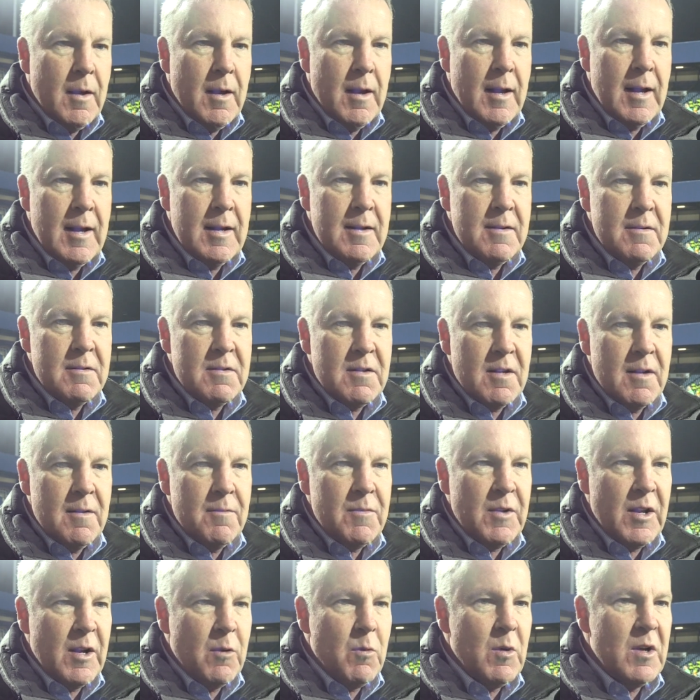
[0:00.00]
and
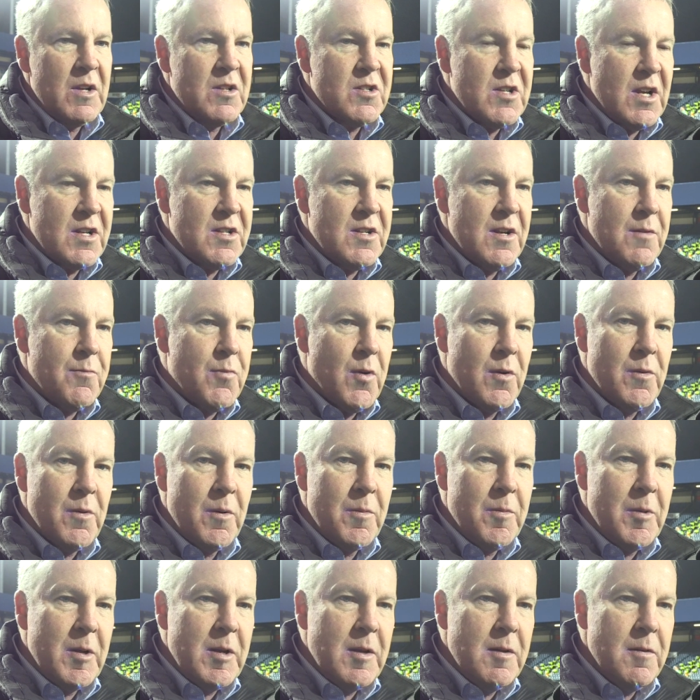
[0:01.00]
you know, we'll assess it
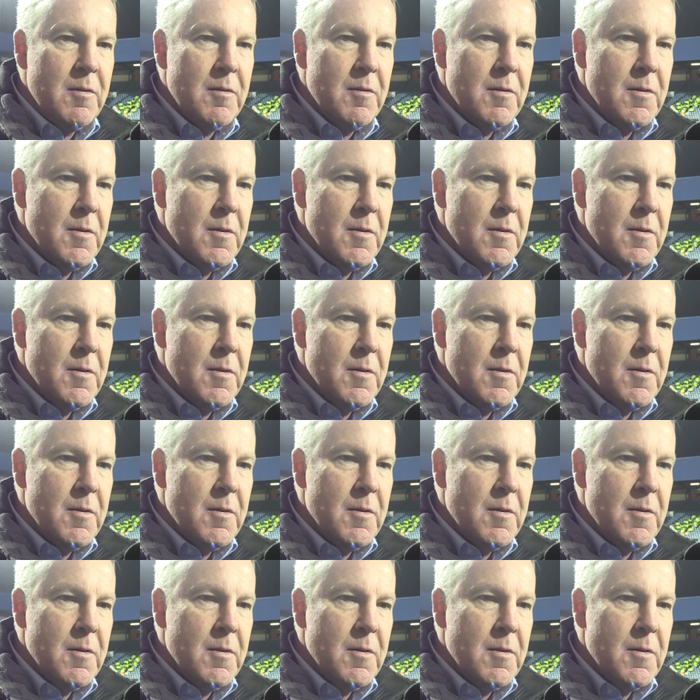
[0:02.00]
probably